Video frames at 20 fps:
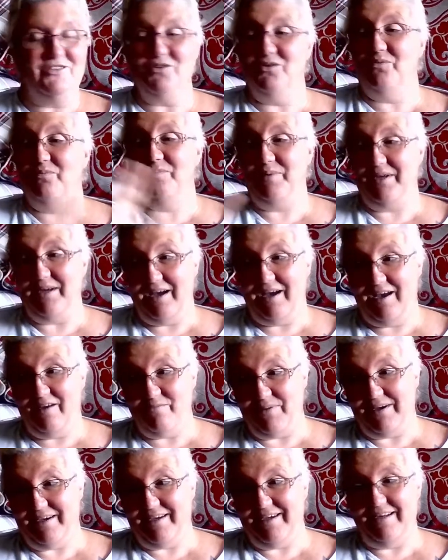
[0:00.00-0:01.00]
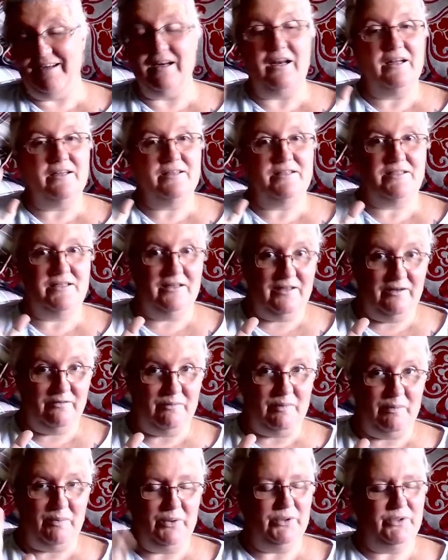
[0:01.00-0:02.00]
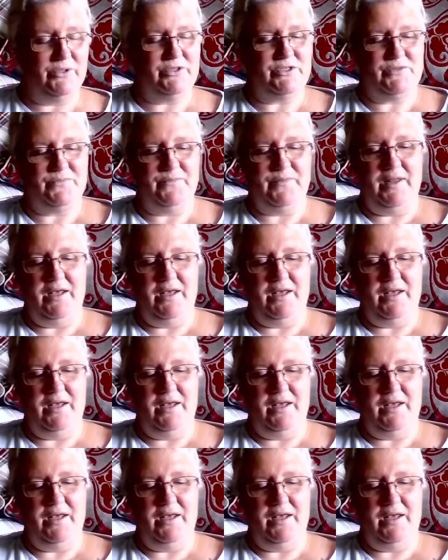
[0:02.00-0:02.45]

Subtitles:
albeit I have my Kindle, I still love my books.